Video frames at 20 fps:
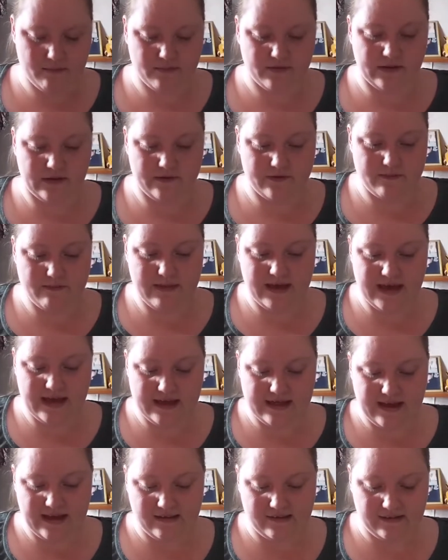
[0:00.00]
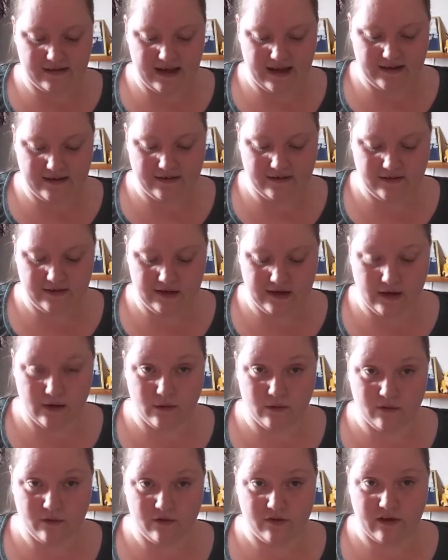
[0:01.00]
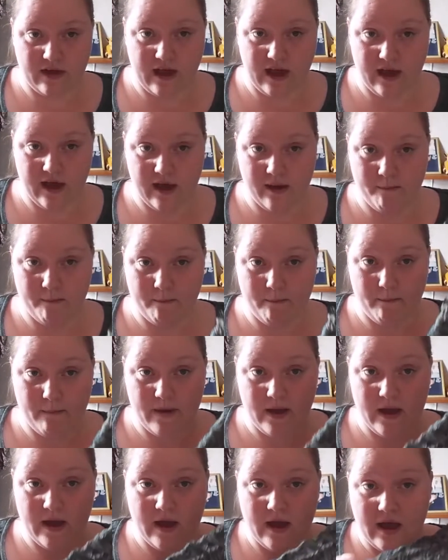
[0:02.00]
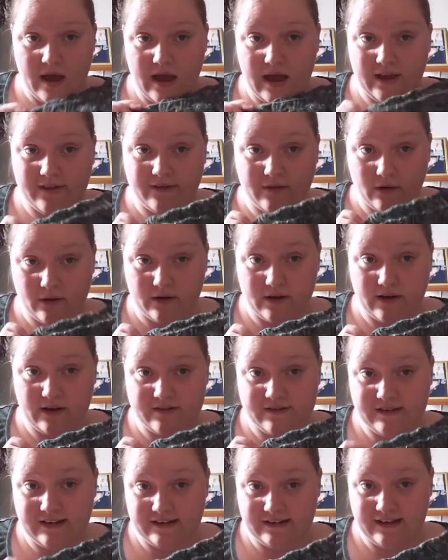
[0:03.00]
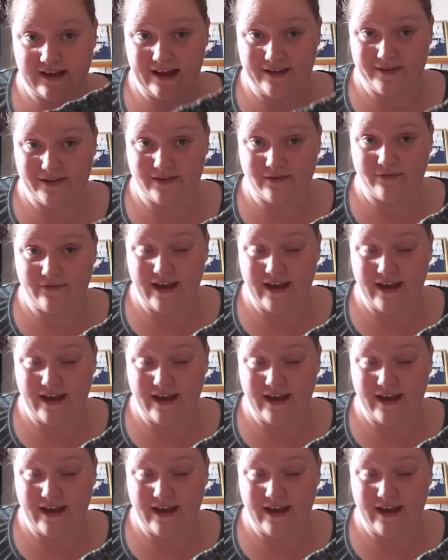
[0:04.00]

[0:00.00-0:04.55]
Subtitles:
So for me, they said to use a stitch count that's